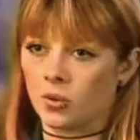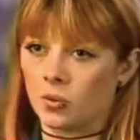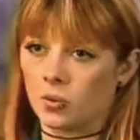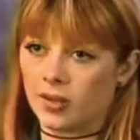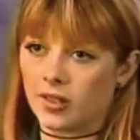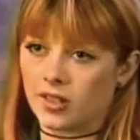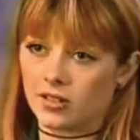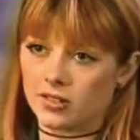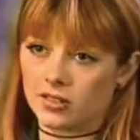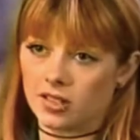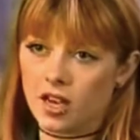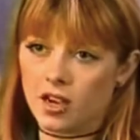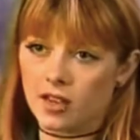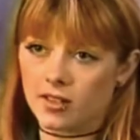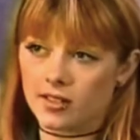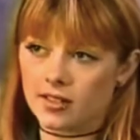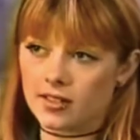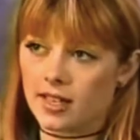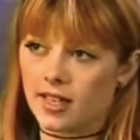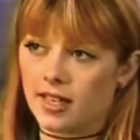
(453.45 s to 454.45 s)
with your
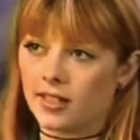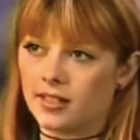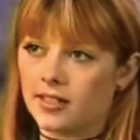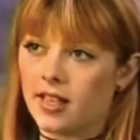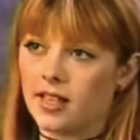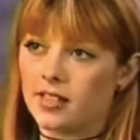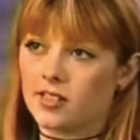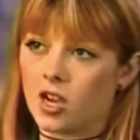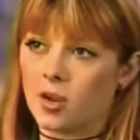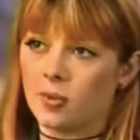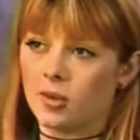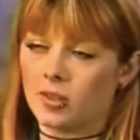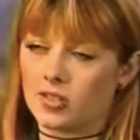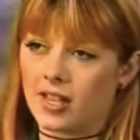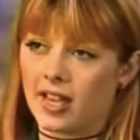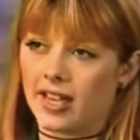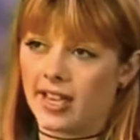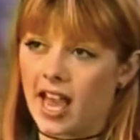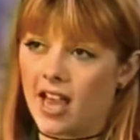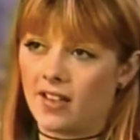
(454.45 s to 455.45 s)
lungs, it, it's almost
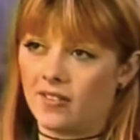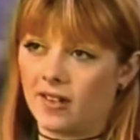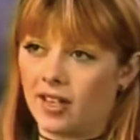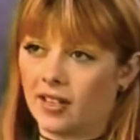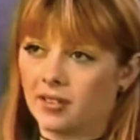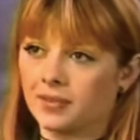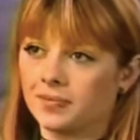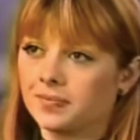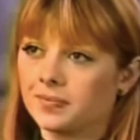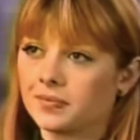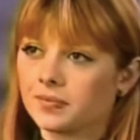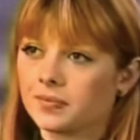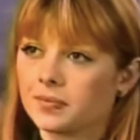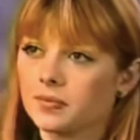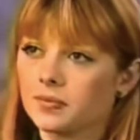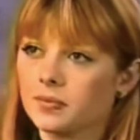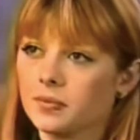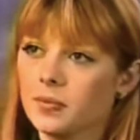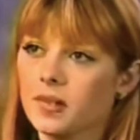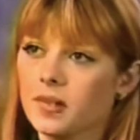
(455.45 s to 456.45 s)
like having
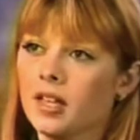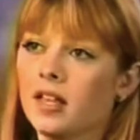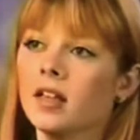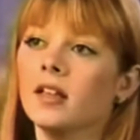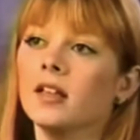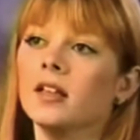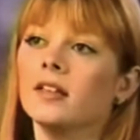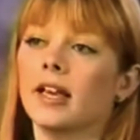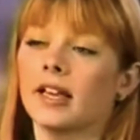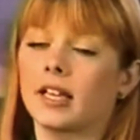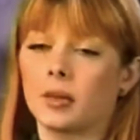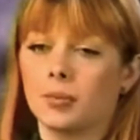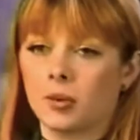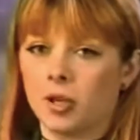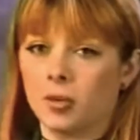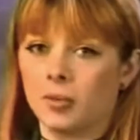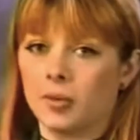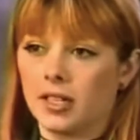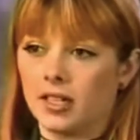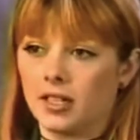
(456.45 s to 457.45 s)
like a
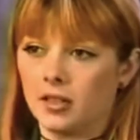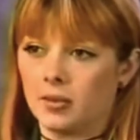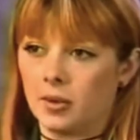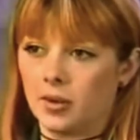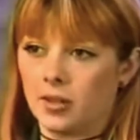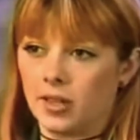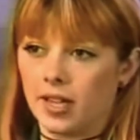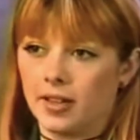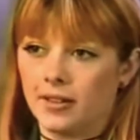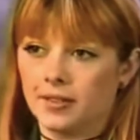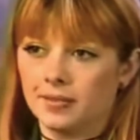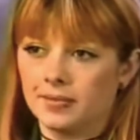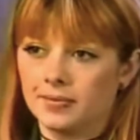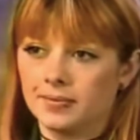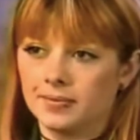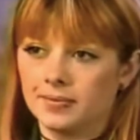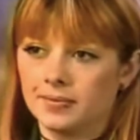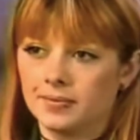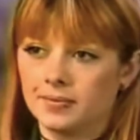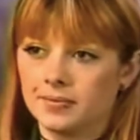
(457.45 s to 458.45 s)
permanent pneumonia.
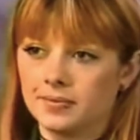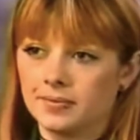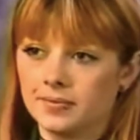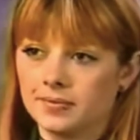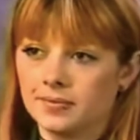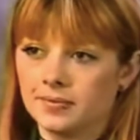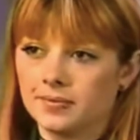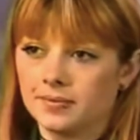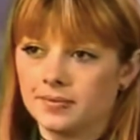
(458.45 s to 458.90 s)
What the